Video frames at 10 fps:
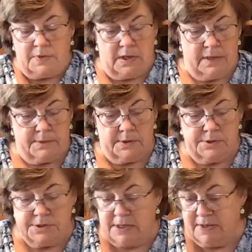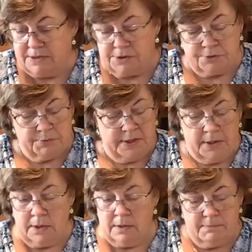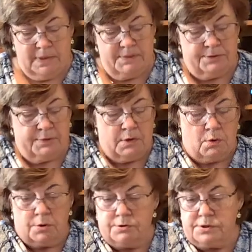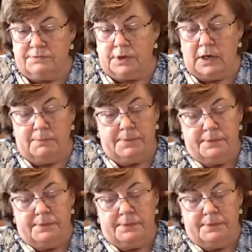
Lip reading: I'm going to say that's maybe 3/4 of a cup.